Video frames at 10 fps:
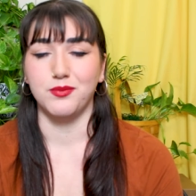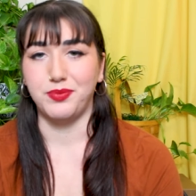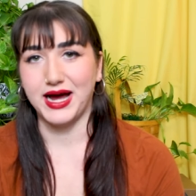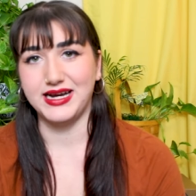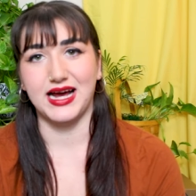
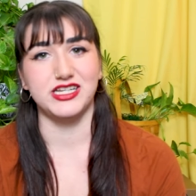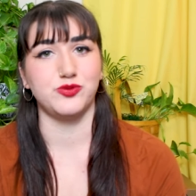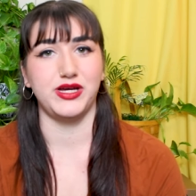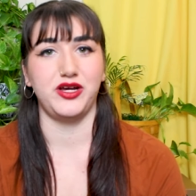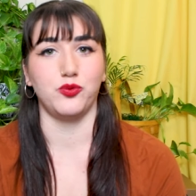but as
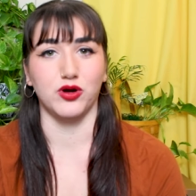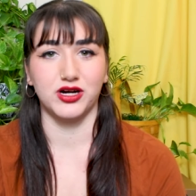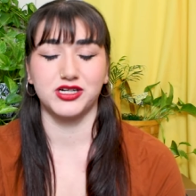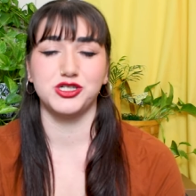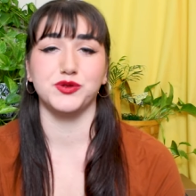we
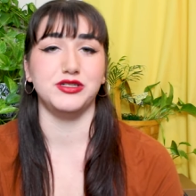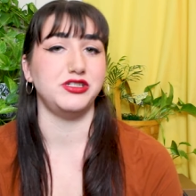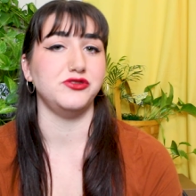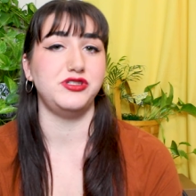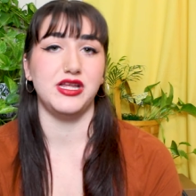work to
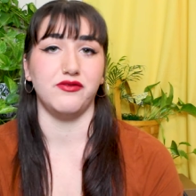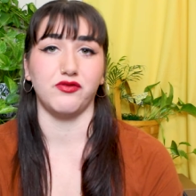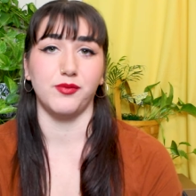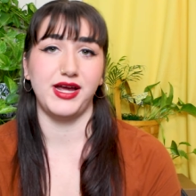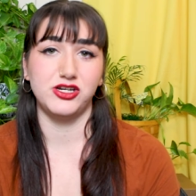reduce the
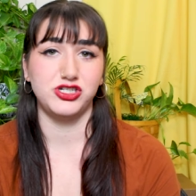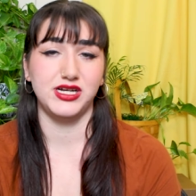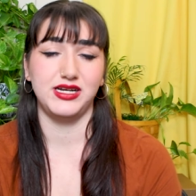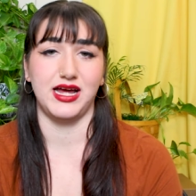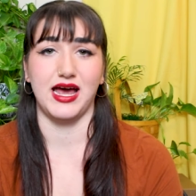inflammation